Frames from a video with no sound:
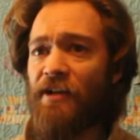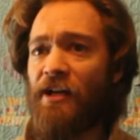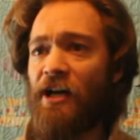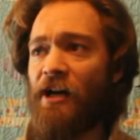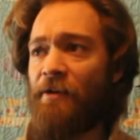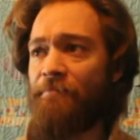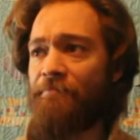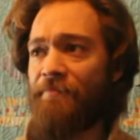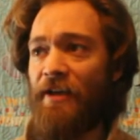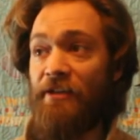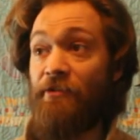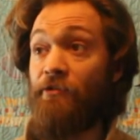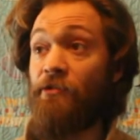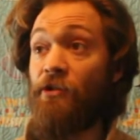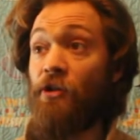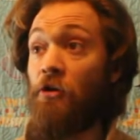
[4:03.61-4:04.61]
Um, I
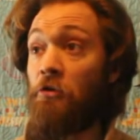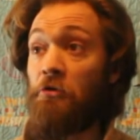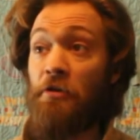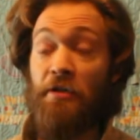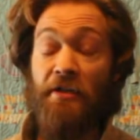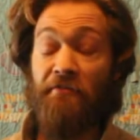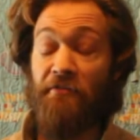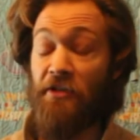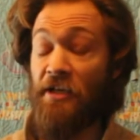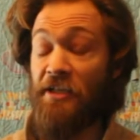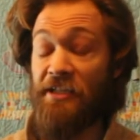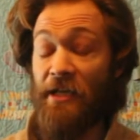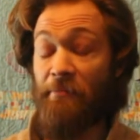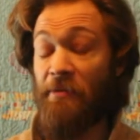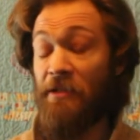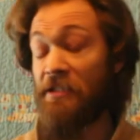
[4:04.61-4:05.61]
don't know if they're going to
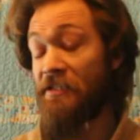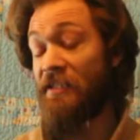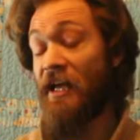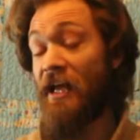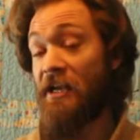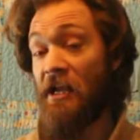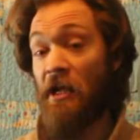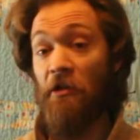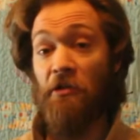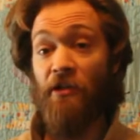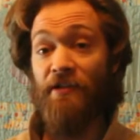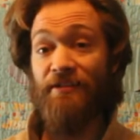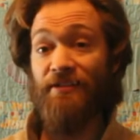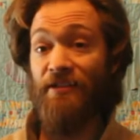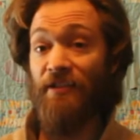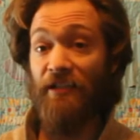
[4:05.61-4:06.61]
tap into that, how
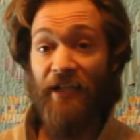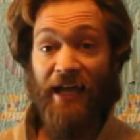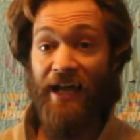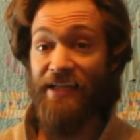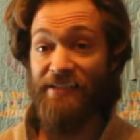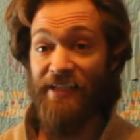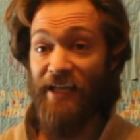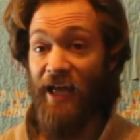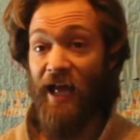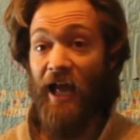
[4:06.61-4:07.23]
long it's going to last.